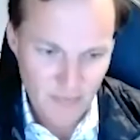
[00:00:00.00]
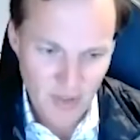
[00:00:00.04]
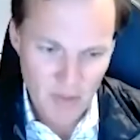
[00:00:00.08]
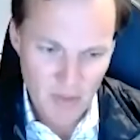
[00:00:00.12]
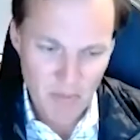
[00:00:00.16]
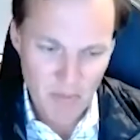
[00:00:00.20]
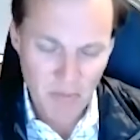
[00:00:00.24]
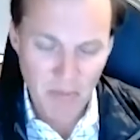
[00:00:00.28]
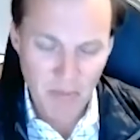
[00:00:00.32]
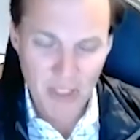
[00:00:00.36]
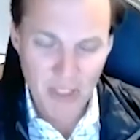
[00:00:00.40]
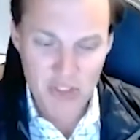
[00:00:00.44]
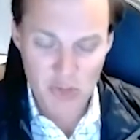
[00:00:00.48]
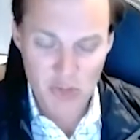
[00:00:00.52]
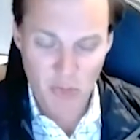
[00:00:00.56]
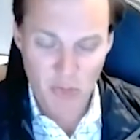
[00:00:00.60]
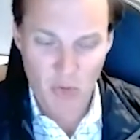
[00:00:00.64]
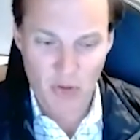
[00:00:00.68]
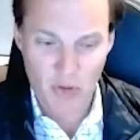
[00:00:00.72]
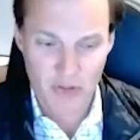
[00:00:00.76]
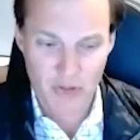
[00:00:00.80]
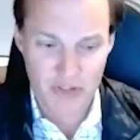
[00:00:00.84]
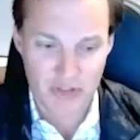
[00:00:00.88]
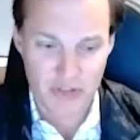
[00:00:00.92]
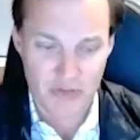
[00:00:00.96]
much
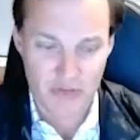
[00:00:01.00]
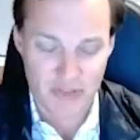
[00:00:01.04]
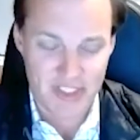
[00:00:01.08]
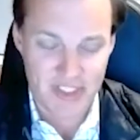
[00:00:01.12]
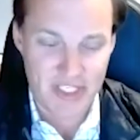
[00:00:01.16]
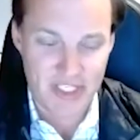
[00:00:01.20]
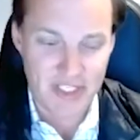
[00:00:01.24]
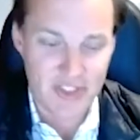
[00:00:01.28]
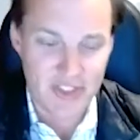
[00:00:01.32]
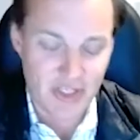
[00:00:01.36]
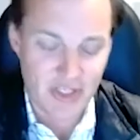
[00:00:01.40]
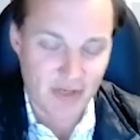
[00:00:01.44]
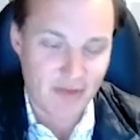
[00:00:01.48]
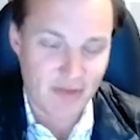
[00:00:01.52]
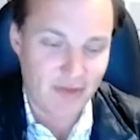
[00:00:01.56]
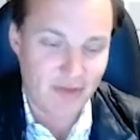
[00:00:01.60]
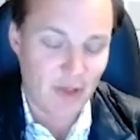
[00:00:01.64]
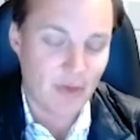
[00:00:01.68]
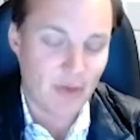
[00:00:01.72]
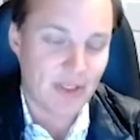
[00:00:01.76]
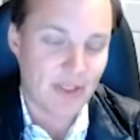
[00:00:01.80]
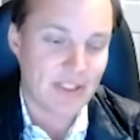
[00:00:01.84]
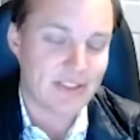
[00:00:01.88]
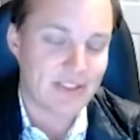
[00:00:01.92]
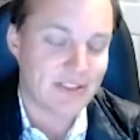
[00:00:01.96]
more strategic
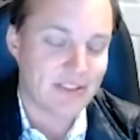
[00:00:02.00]
focus.